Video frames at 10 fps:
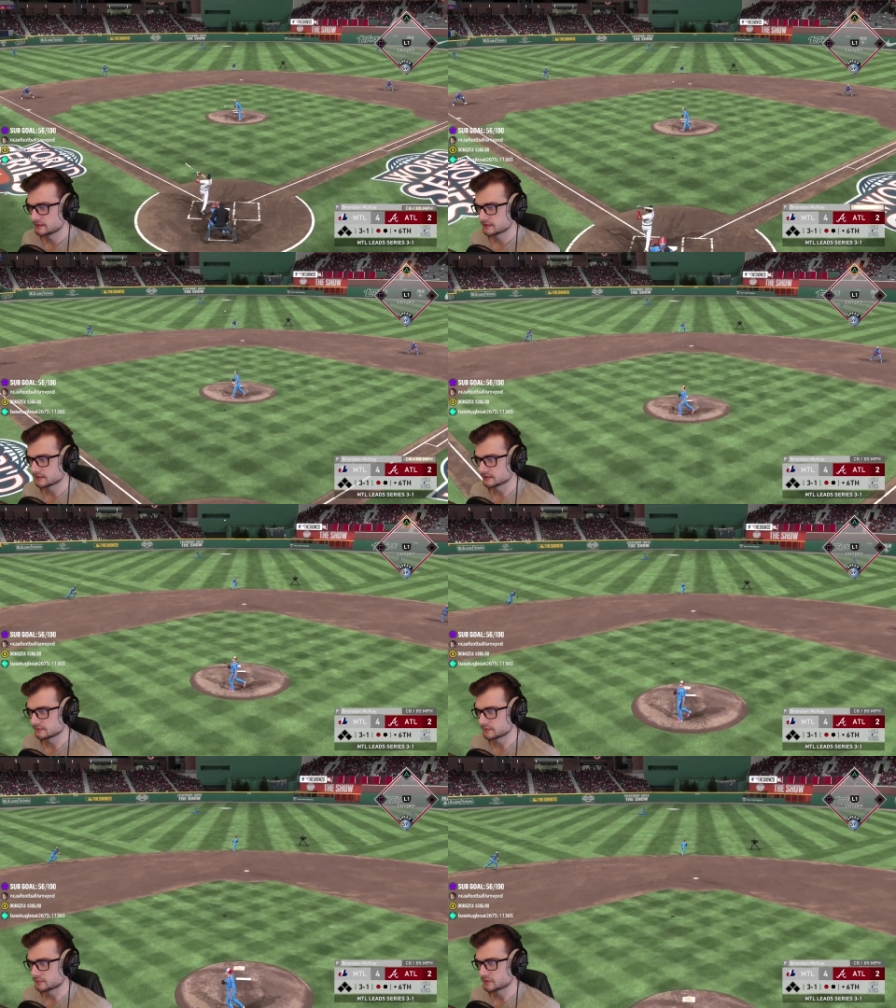Because
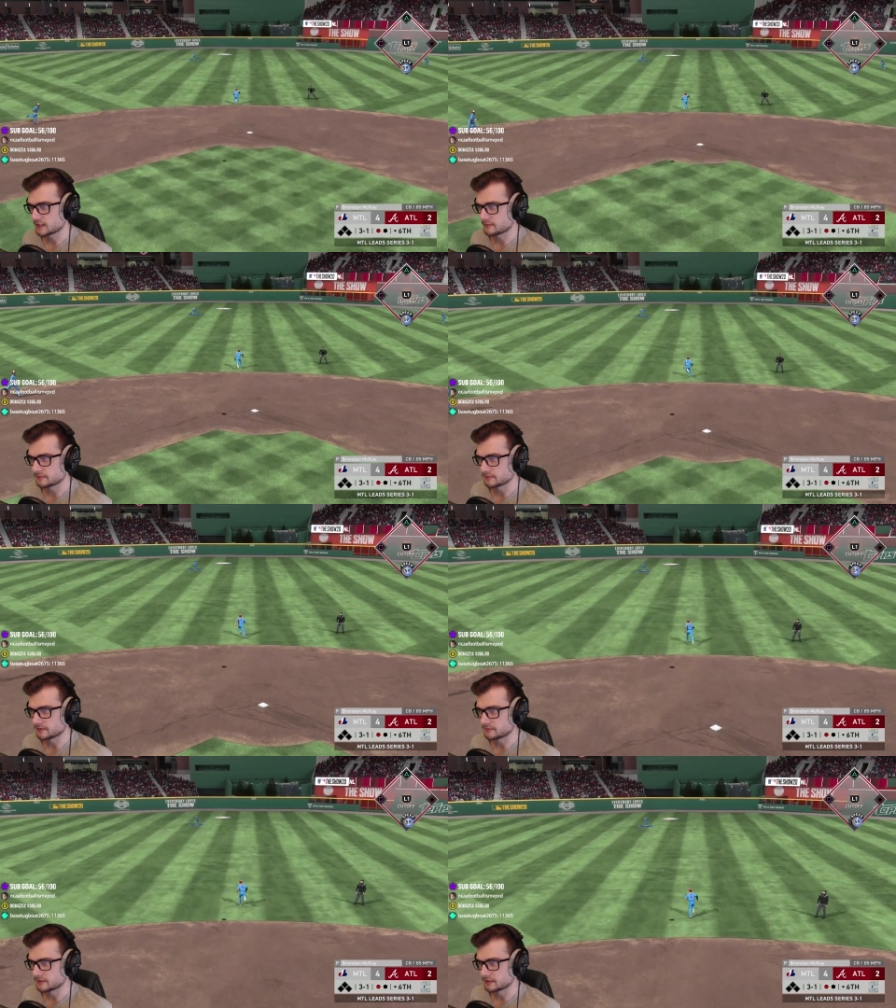it would
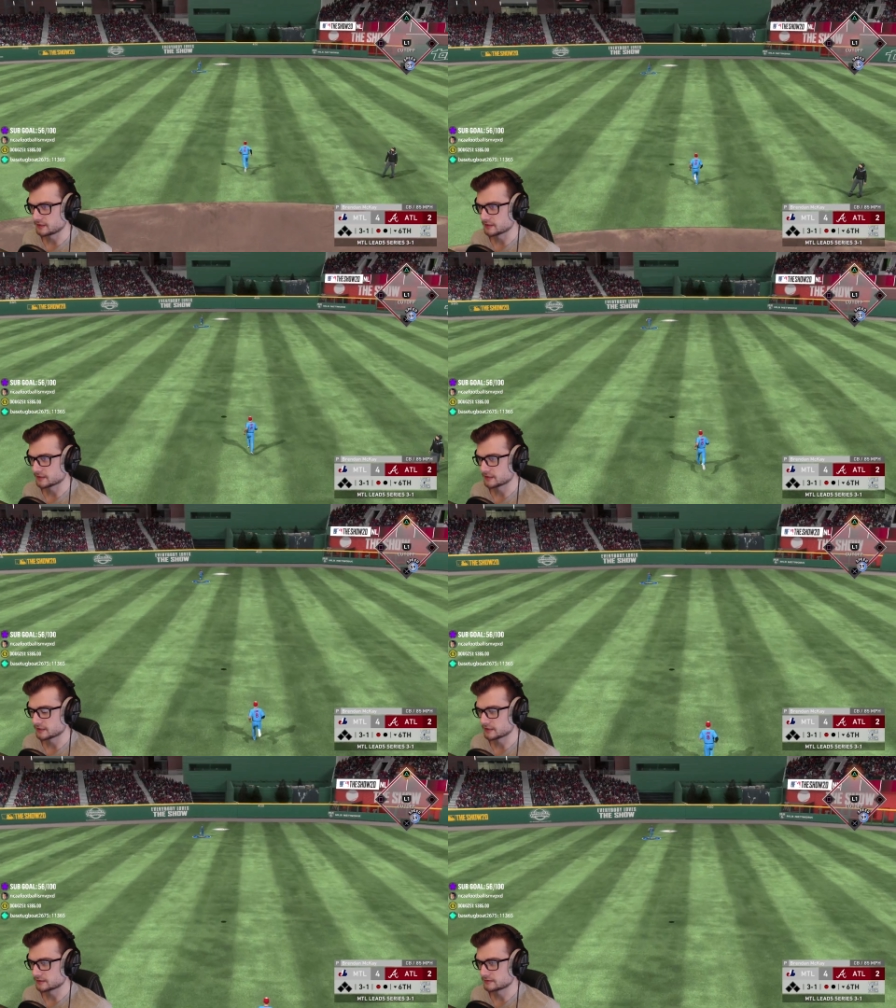probably be,
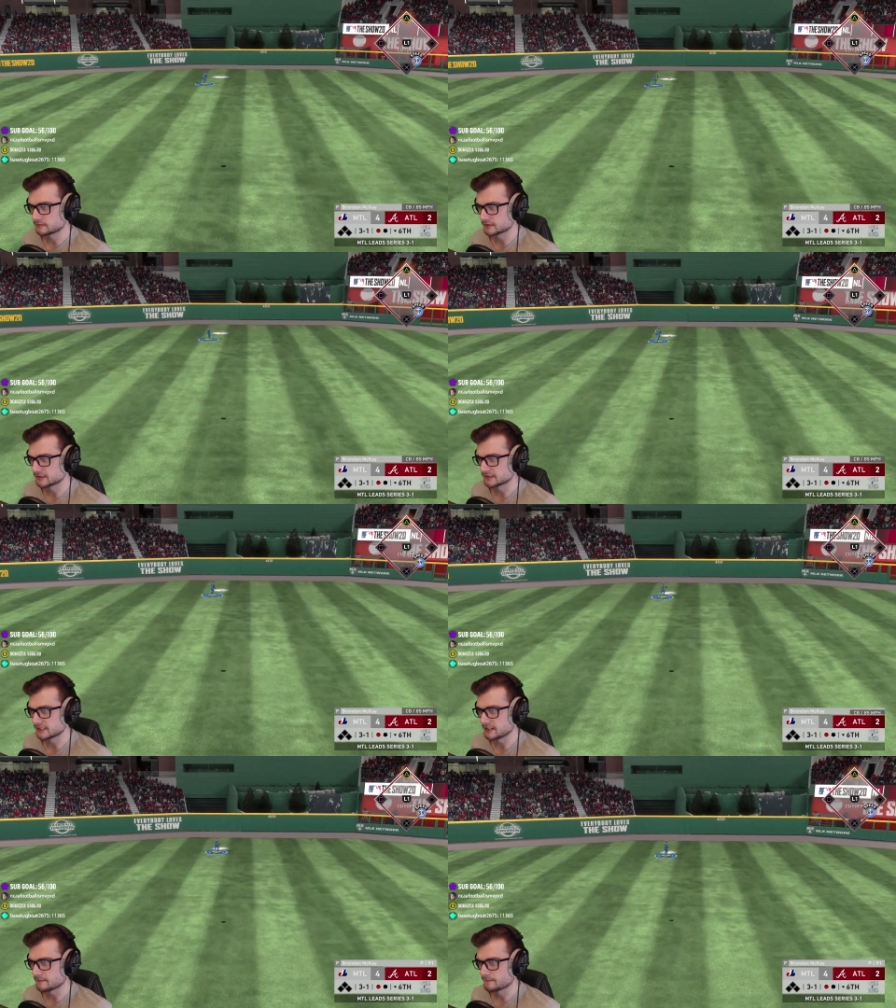uh, what's his
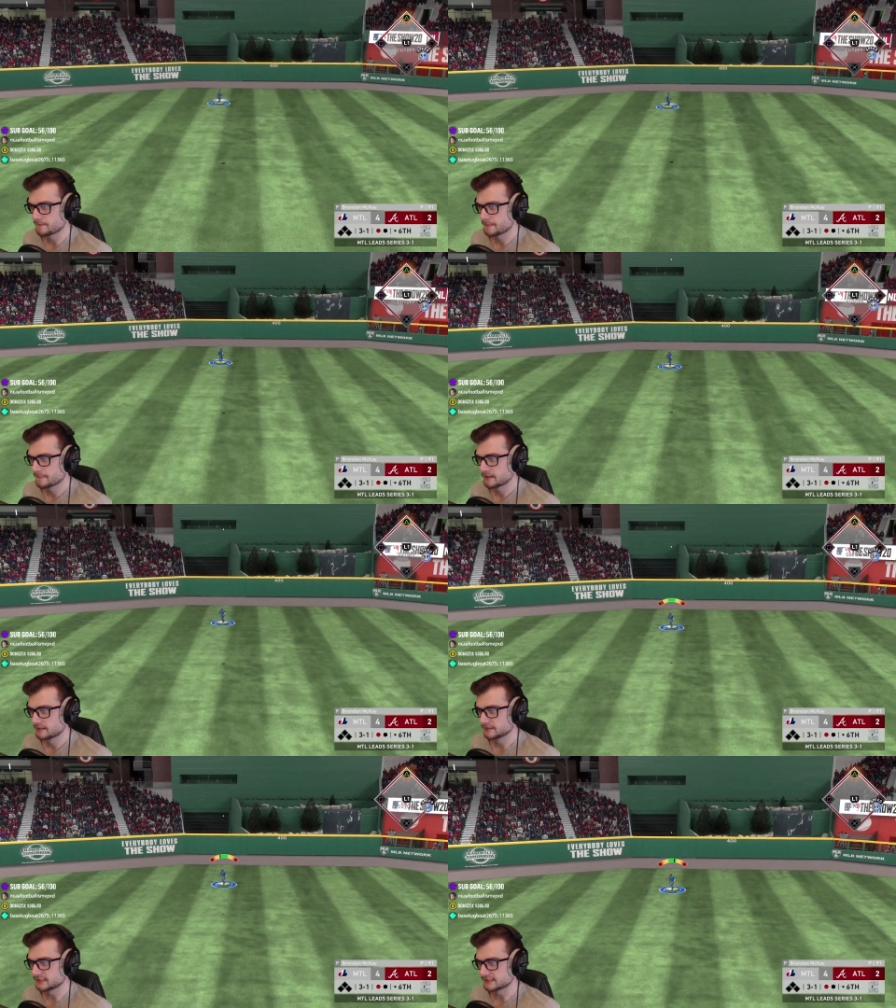name?
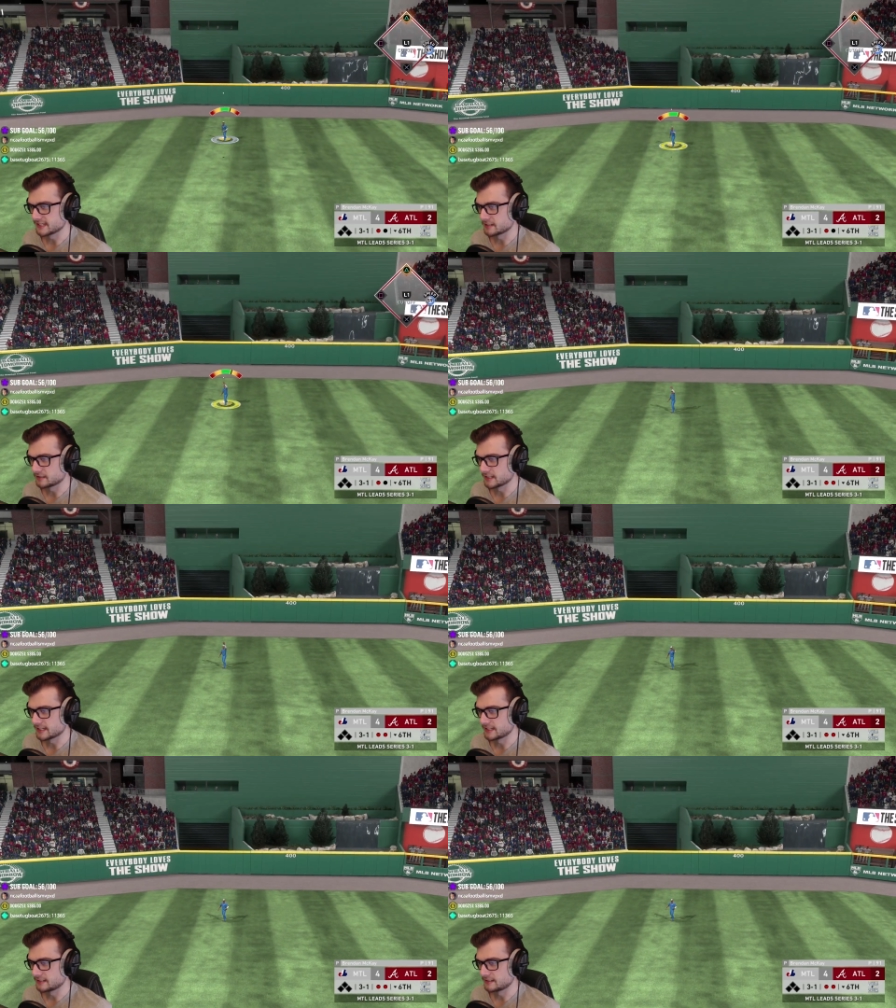Snell,
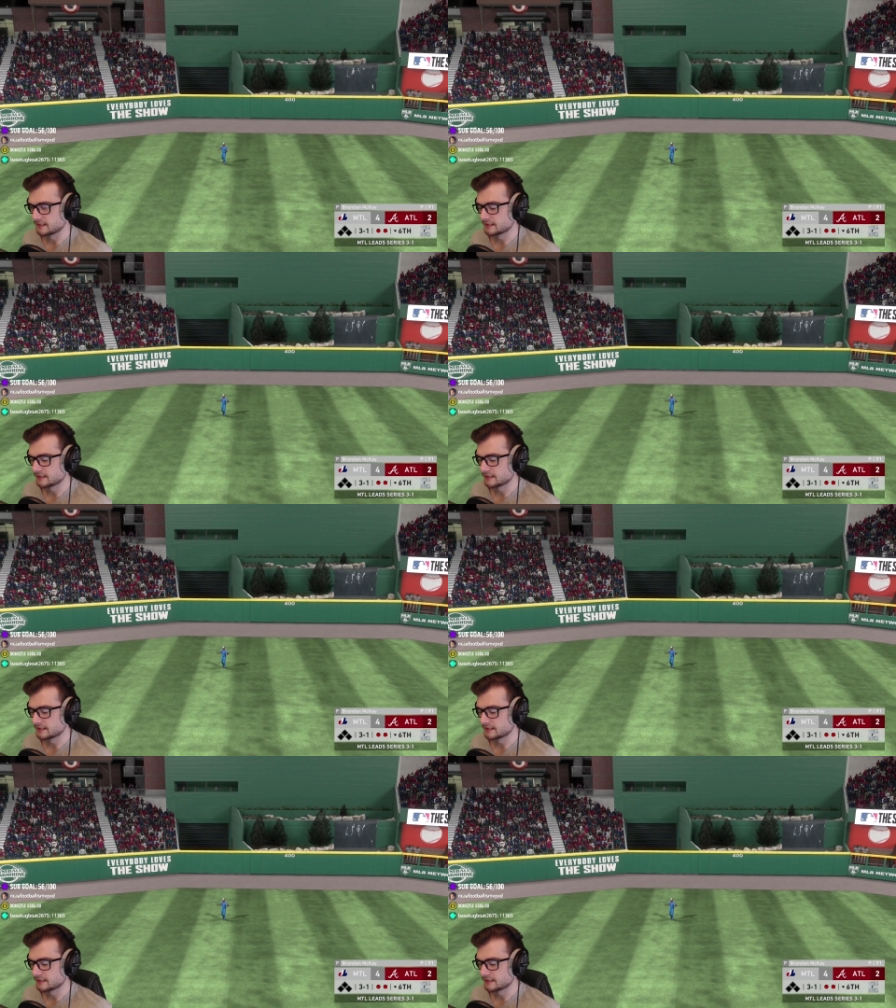and